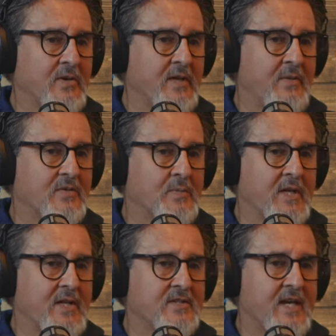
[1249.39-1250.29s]
And I was
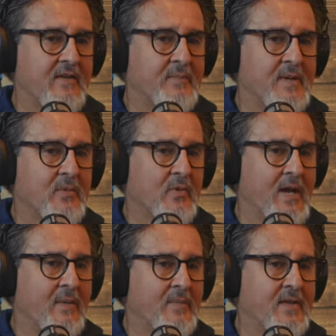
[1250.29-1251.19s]
blessed to have people
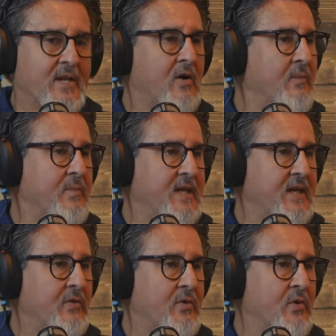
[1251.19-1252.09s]
around me that helped me
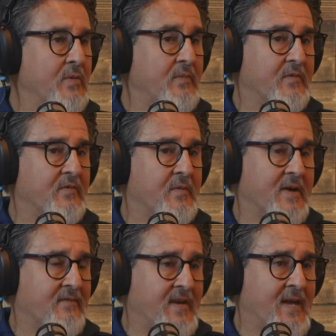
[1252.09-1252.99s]
get through it from my
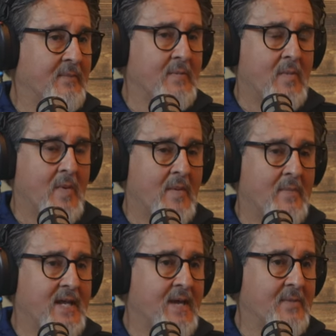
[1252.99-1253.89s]
family, my mom, my
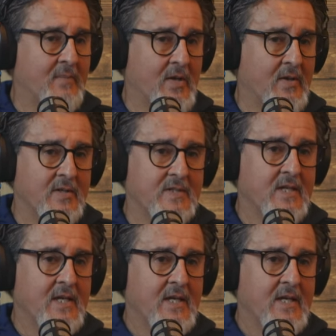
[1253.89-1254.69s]
dad, my brothers,